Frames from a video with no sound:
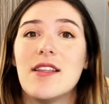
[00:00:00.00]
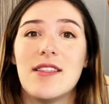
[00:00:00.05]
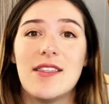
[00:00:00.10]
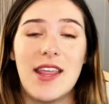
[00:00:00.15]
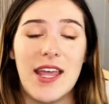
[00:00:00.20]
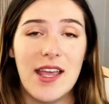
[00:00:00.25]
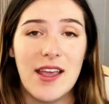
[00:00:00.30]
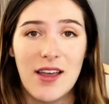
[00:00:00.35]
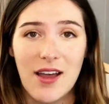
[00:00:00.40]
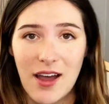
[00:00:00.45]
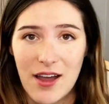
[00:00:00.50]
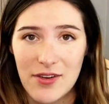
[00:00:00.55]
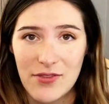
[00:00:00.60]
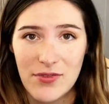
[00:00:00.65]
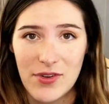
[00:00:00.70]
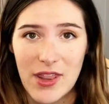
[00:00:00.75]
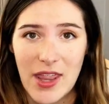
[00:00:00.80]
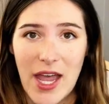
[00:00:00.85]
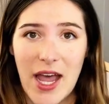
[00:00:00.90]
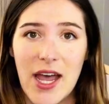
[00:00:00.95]
Thank God
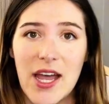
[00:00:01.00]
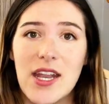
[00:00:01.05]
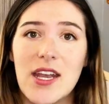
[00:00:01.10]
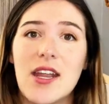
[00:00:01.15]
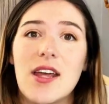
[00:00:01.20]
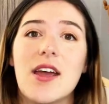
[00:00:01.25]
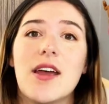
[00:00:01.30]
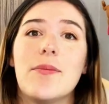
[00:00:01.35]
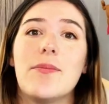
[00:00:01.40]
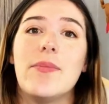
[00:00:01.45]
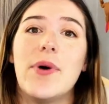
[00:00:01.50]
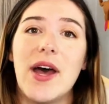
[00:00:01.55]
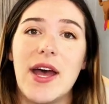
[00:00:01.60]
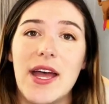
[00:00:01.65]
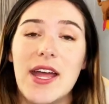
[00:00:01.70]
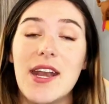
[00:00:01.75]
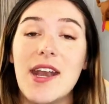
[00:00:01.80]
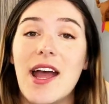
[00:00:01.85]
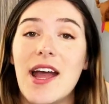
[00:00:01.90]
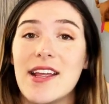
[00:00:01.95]
for that.
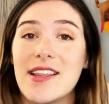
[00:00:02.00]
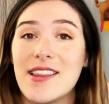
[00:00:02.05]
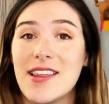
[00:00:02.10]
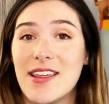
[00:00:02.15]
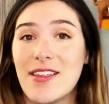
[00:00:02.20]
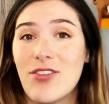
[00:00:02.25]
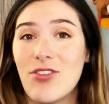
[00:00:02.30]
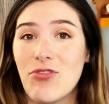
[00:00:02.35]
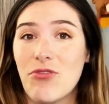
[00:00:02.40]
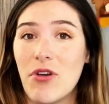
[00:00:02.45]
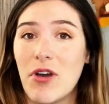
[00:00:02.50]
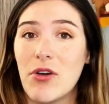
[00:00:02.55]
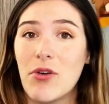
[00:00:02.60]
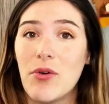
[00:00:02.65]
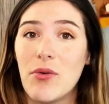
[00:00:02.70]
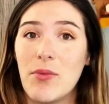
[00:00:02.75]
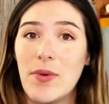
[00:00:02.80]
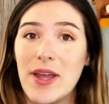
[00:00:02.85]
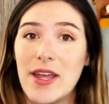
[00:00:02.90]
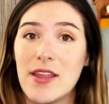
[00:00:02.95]
But I did
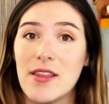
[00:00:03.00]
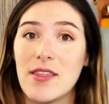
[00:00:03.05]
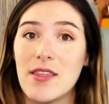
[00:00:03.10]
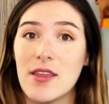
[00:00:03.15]
struggle with